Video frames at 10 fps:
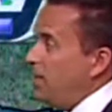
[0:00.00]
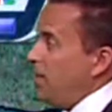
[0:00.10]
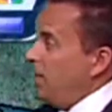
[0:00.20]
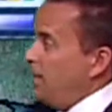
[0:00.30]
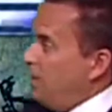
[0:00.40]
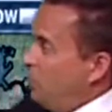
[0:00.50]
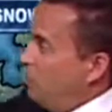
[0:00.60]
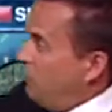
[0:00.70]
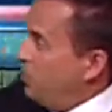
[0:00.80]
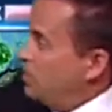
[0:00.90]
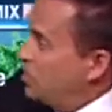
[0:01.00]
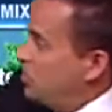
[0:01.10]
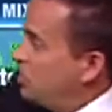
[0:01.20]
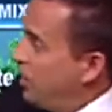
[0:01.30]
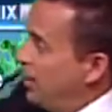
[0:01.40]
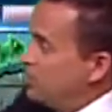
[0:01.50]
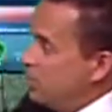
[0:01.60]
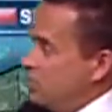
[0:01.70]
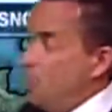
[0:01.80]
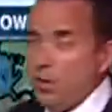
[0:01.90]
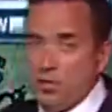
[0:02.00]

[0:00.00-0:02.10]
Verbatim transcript: and that cold front is still off to the north.